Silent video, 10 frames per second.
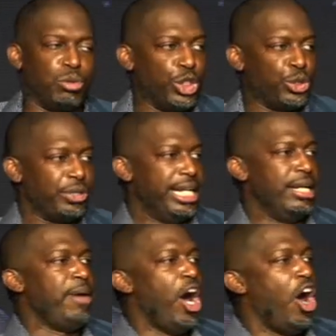want you to hear
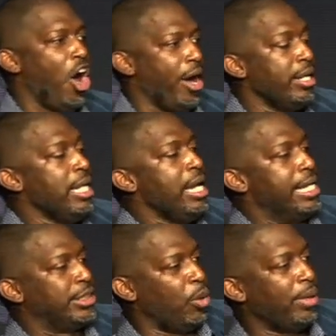my heart.
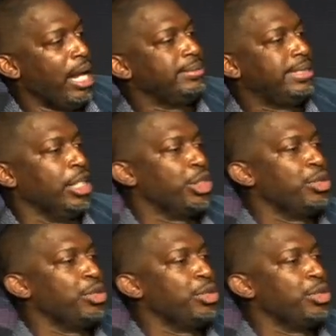And so, what I'm telling